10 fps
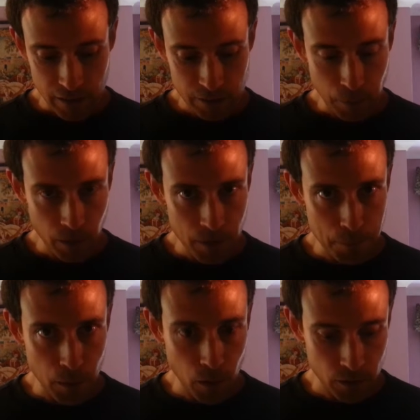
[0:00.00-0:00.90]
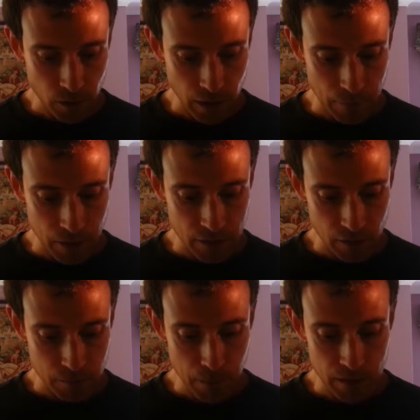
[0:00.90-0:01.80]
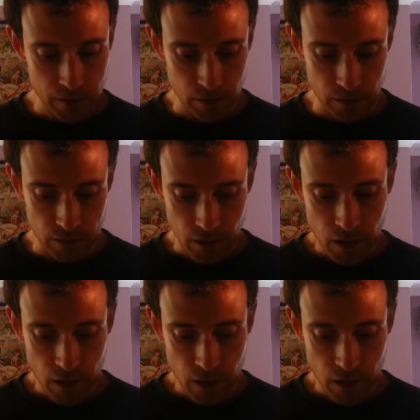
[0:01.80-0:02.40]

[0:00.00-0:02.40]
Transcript: despite the Burr dilemma just mentioned,